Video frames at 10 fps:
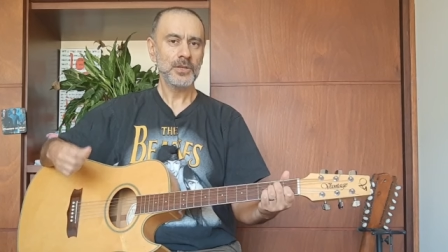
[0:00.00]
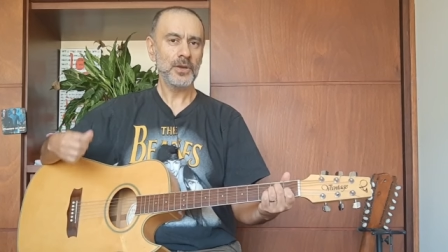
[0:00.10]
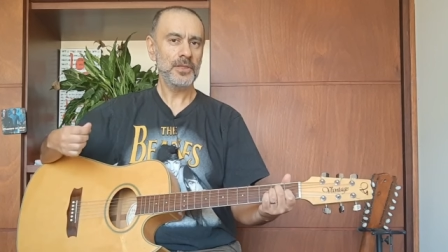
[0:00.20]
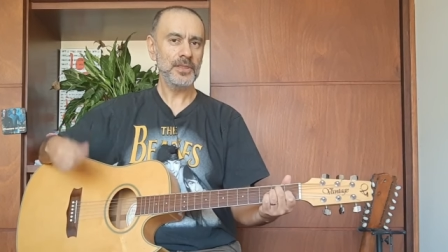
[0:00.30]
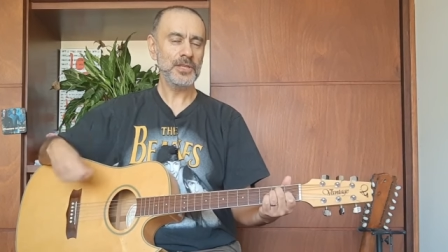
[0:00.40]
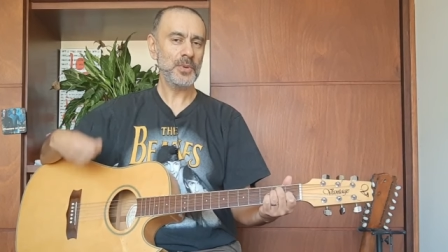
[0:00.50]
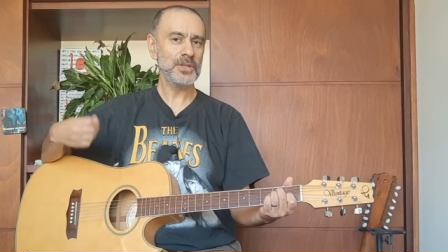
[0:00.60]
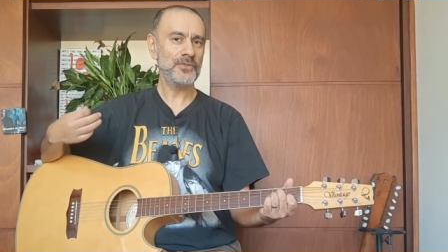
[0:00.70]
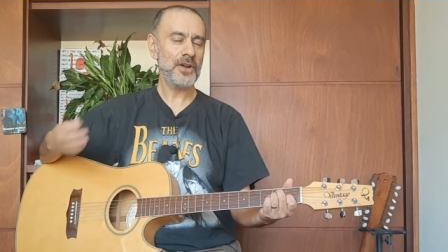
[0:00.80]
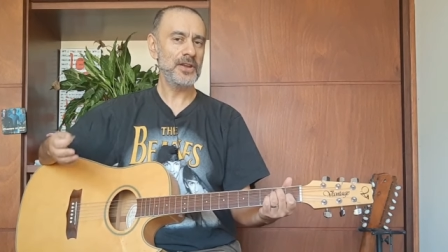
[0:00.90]
So I think this
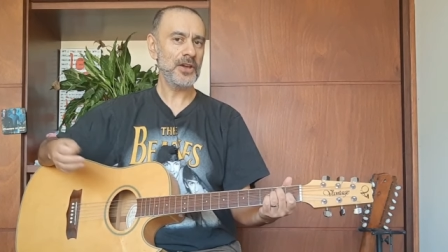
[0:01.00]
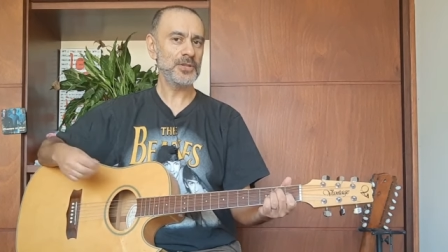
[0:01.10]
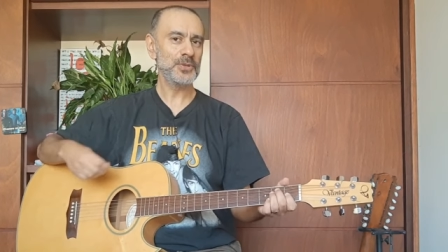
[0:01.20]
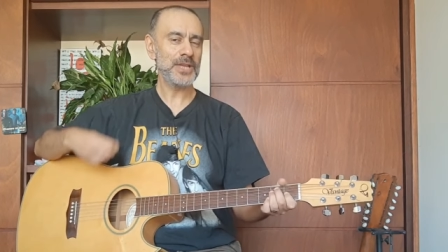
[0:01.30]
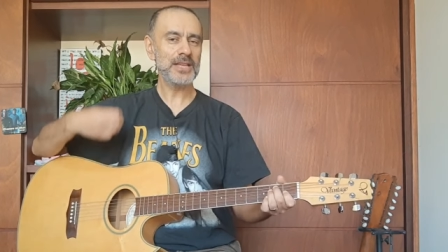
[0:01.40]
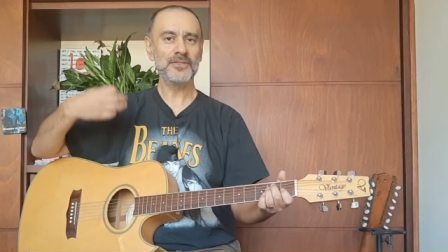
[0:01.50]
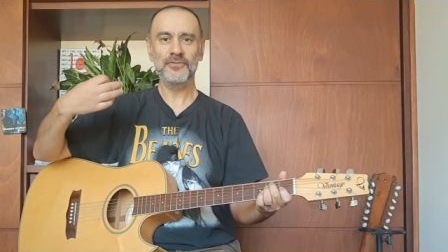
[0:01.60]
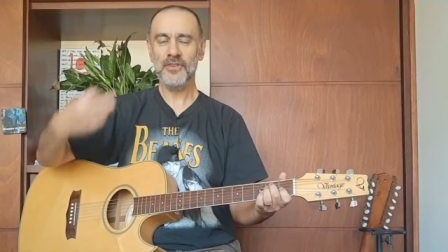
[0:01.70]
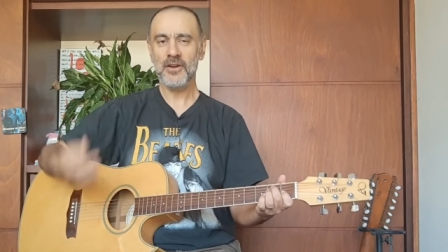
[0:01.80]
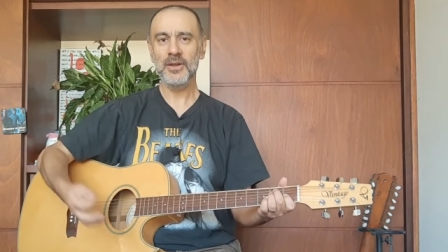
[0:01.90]
one is very nice because it has a
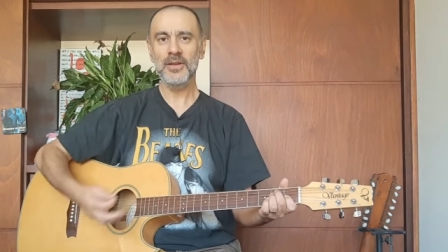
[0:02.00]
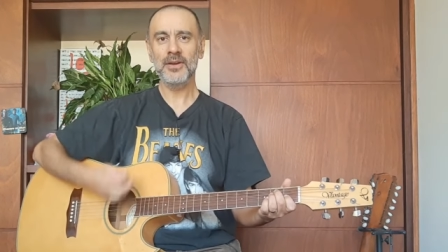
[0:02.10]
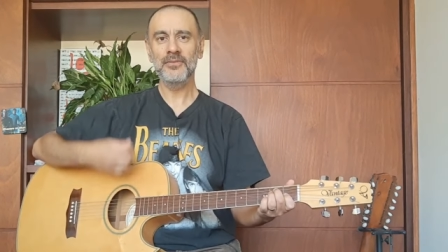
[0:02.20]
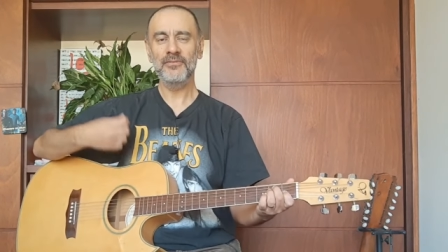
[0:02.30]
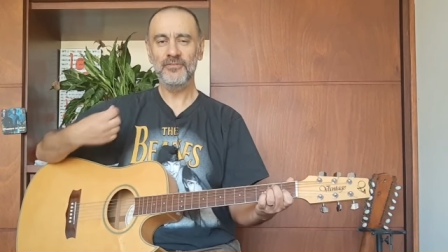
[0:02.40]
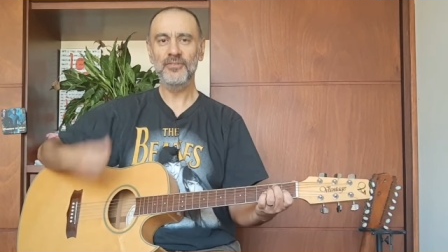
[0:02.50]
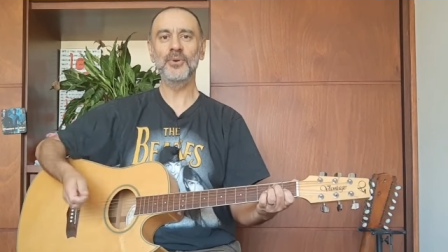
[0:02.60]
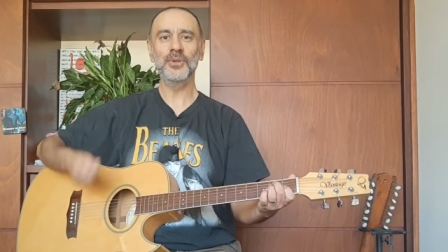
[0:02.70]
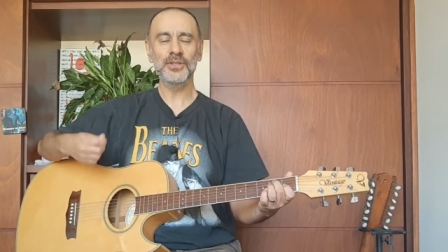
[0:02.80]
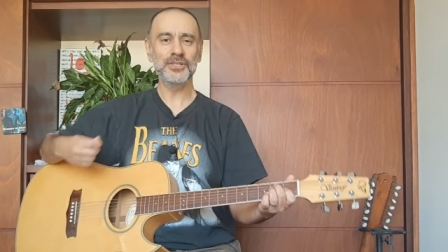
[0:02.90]
very
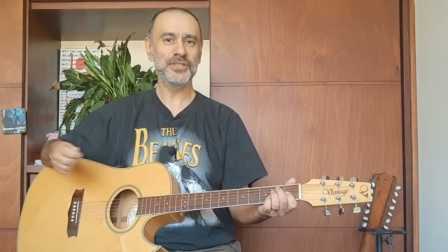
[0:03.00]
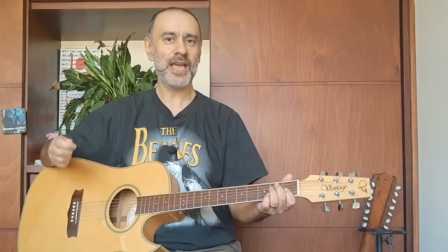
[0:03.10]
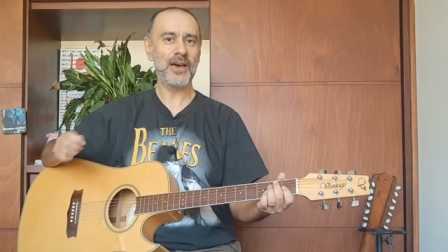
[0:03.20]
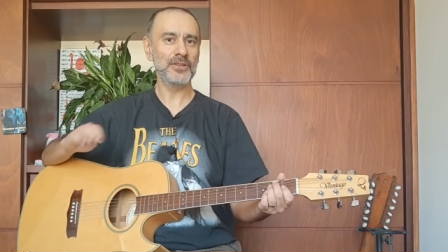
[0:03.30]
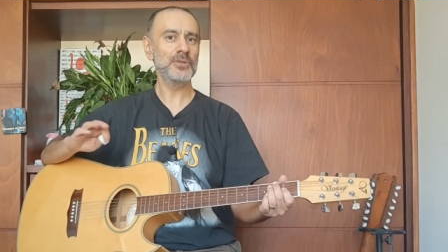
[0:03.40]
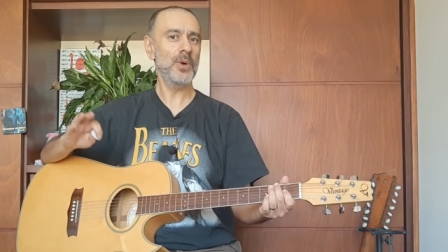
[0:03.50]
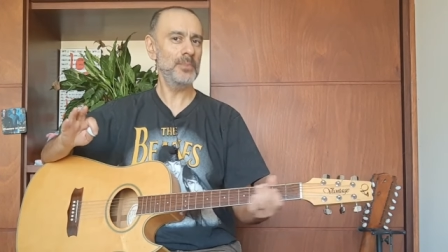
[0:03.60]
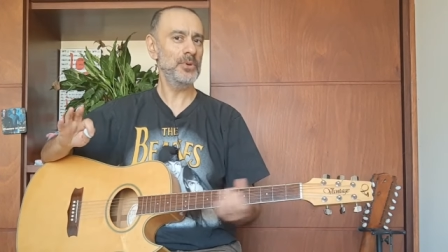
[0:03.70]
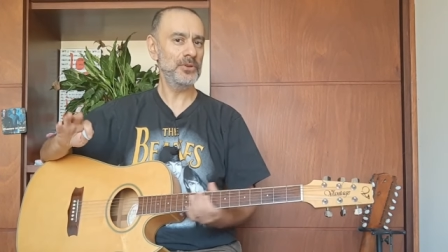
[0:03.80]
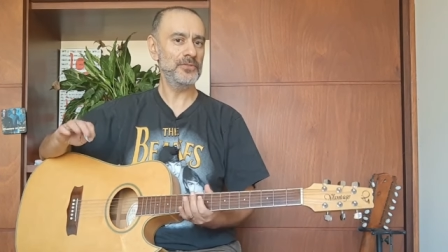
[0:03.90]
full sound. It's
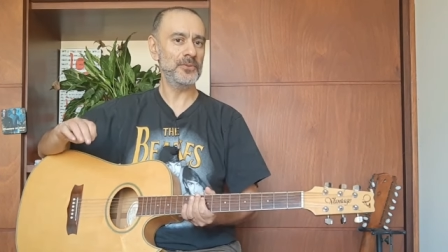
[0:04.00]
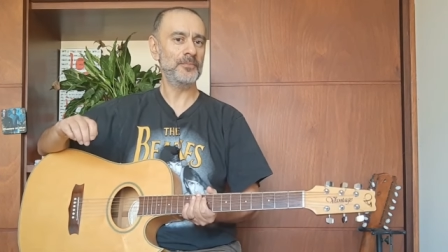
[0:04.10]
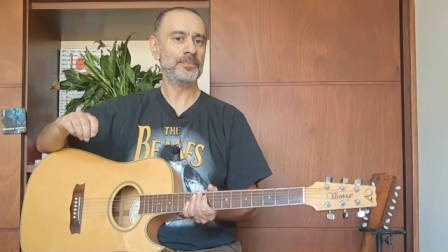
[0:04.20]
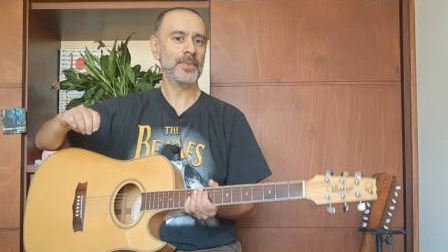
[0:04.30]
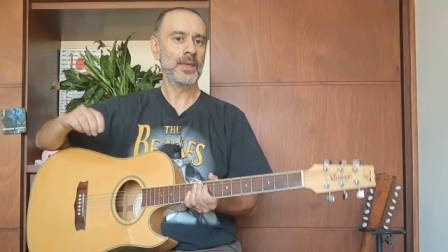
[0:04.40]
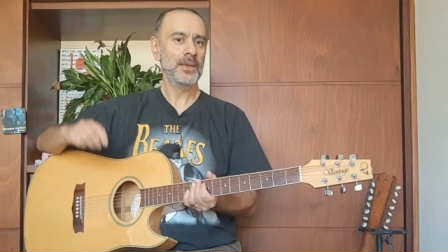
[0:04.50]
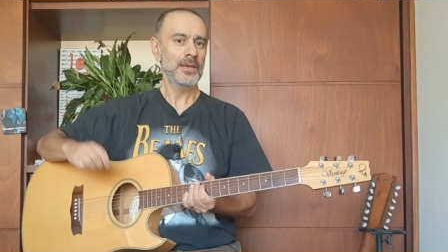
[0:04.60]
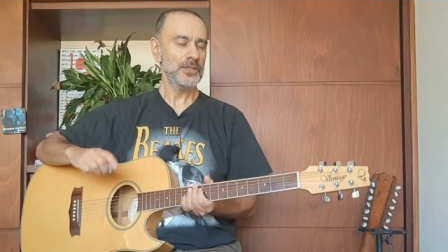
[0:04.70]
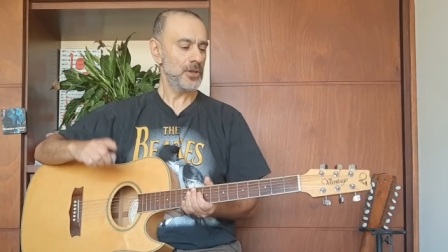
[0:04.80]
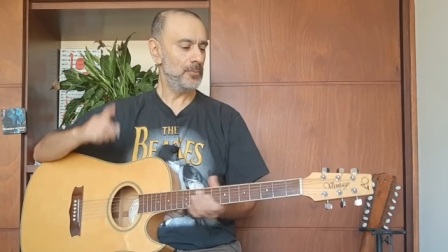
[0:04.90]
quite beautiful.
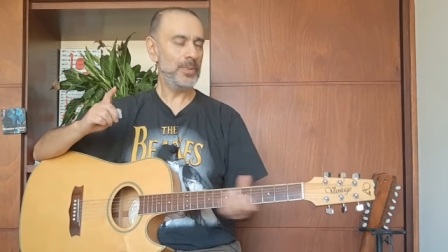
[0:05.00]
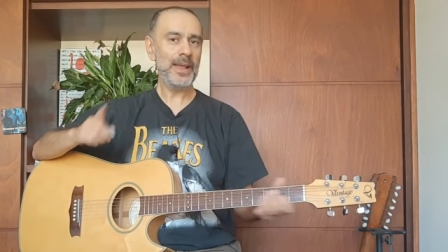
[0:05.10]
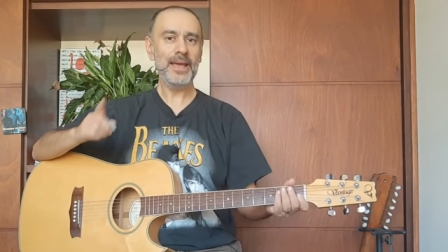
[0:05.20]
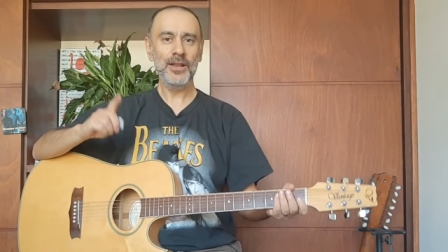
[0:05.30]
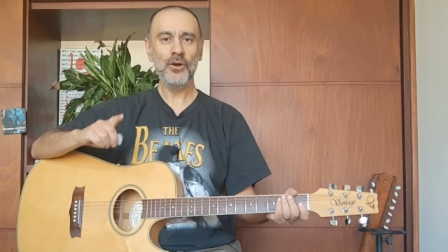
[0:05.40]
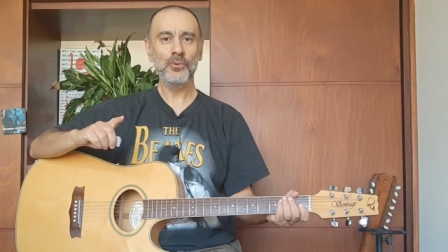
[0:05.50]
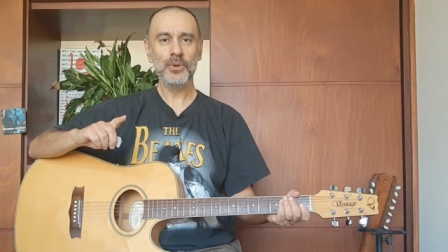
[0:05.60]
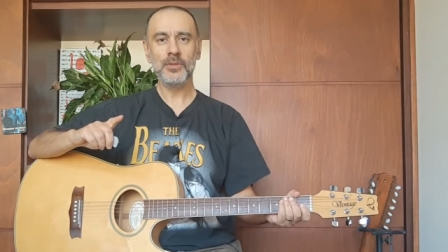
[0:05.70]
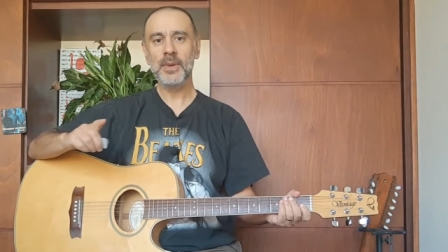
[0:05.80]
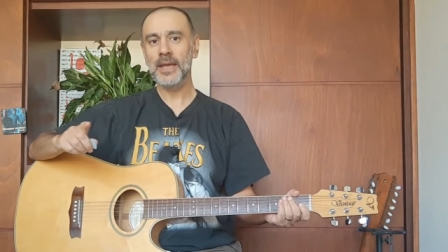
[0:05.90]
So play along
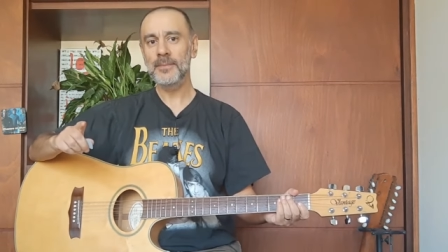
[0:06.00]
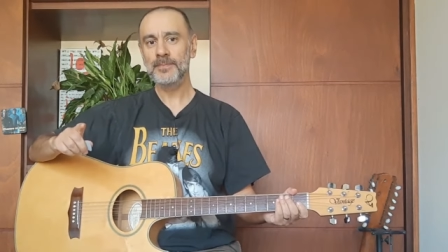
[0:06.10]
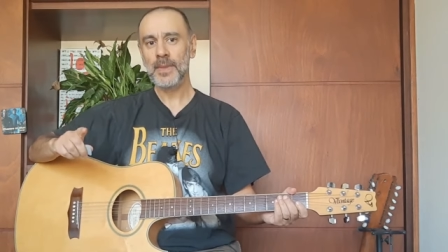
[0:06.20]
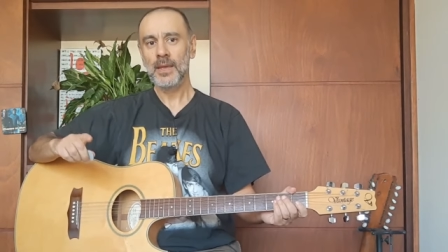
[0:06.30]
with me.